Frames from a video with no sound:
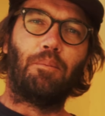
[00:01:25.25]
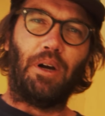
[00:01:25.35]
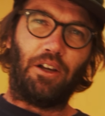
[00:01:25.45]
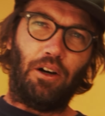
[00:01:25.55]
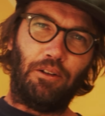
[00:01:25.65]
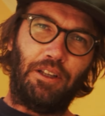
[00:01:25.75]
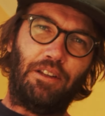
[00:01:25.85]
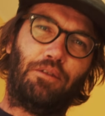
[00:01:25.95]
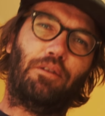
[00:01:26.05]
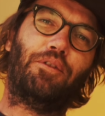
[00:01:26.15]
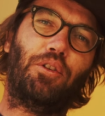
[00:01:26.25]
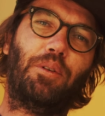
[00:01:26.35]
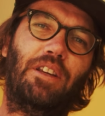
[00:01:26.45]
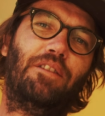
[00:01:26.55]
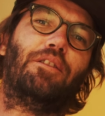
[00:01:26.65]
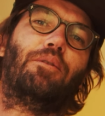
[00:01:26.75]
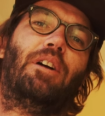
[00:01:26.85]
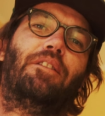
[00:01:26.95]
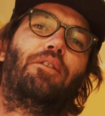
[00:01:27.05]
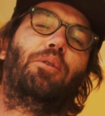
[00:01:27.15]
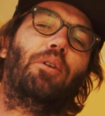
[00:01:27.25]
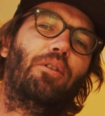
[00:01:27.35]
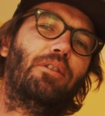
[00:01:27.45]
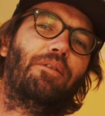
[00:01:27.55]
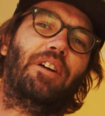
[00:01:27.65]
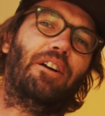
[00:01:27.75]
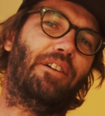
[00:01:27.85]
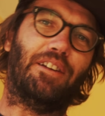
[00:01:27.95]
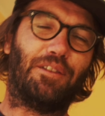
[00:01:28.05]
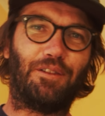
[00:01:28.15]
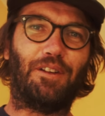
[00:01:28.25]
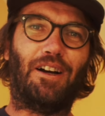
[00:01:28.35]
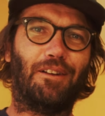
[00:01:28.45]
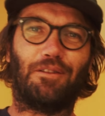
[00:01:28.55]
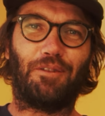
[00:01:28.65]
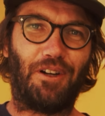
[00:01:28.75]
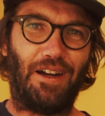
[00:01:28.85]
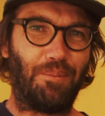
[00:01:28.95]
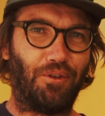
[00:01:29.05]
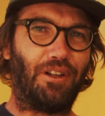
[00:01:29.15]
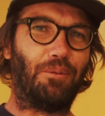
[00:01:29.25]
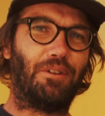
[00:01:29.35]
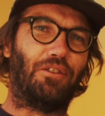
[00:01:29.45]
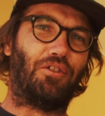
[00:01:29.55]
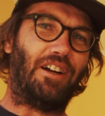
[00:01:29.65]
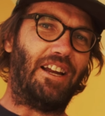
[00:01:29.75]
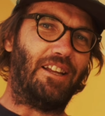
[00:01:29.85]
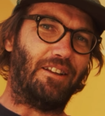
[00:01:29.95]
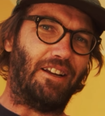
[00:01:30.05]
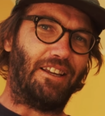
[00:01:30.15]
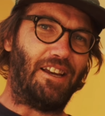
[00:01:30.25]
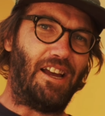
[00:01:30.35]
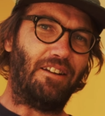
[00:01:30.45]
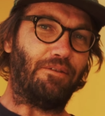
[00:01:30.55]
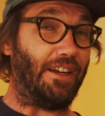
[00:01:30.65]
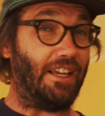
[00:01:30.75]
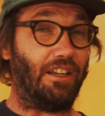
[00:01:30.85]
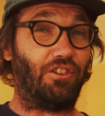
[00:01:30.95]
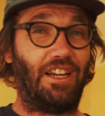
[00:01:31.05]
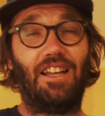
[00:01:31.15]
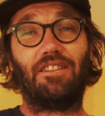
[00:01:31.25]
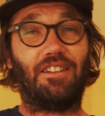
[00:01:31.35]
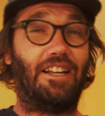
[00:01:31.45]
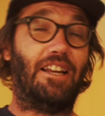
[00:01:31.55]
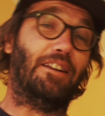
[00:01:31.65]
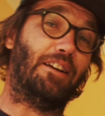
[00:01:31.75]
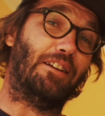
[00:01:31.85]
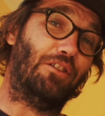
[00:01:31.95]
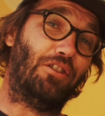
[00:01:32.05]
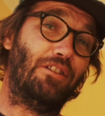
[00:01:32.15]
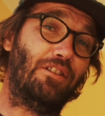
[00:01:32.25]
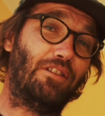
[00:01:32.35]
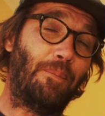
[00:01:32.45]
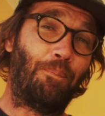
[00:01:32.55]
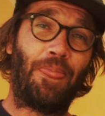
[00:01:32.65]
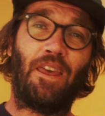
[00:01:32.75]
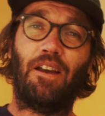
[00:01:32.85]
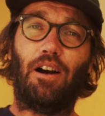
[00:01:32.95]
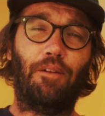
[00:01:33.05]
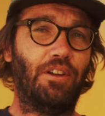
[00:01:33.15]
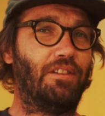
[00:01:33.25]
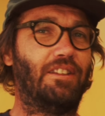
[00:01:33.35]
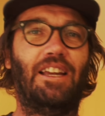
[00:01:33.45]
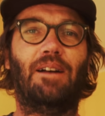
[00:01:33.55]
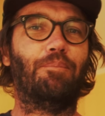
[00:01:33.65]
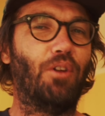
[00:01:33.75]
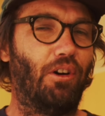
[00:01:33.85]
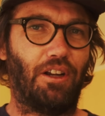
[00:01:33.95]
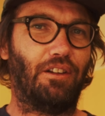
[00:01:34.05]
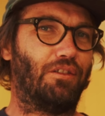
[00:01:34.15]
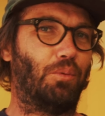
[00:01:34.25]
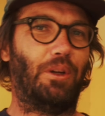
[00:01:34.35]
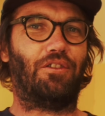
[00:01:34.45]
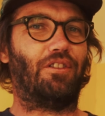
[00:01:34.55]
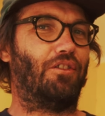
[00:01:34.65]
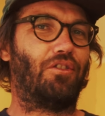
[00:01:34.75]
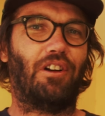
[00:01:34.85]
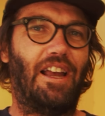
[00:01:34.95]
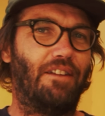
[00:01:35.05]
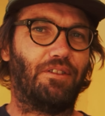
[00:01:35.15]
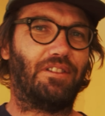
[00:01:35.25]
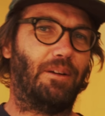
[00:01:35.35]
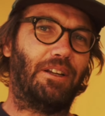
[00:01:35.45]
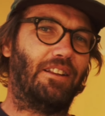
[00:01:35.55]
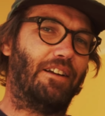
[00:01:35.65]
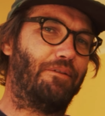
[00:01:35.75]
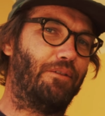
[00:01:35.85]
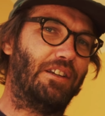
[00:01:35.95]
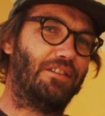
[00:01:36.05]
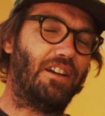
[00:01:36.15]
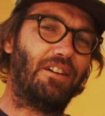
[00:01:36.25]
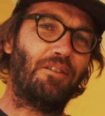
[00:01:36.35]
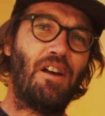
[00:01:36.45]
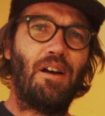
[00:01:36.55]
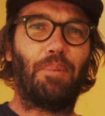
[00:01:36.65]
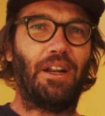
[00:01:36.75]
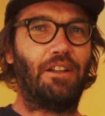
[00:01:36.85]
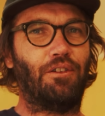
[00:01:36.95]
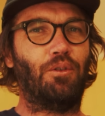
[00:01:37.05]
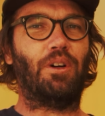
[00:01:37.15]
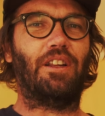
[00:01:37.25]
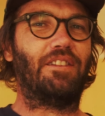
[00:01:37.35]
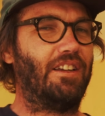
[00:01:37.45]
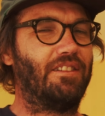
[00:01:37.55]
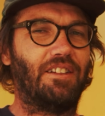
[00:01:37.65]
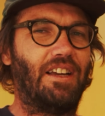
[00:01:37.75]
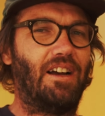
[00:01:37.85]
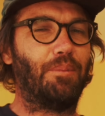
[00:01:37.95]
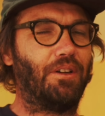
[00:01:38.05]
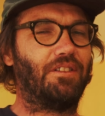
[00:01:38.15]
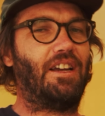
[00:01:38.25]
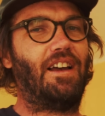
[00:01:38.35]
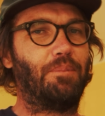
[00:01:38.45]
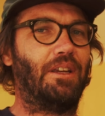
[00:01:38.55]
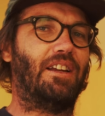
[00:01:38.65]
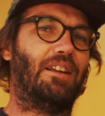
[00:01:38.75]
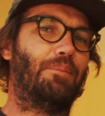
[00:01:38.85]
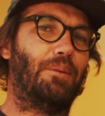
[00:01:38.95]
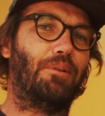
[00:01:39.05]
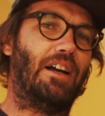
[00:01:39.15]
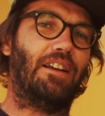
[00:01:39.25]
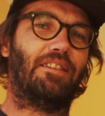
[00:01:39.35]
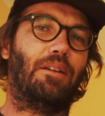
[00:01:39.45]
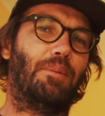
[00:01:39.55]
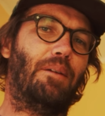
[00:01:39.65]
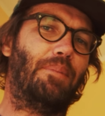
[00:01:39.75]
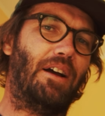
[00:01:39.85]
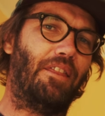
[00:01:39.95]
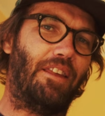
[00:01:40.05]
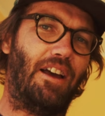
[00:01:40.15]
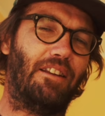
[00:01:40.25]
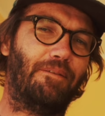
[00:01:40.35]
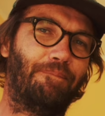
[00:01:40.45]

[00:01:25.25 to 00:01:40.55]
My goal in this review is to run through all the various styles of kiteboarding with the Triad that I can if I get a chance and I get the conditions. Obviously, I'm not going to switch to the Triad for something like freestyle, but I do want to test it out because I have been getting people asking me about that.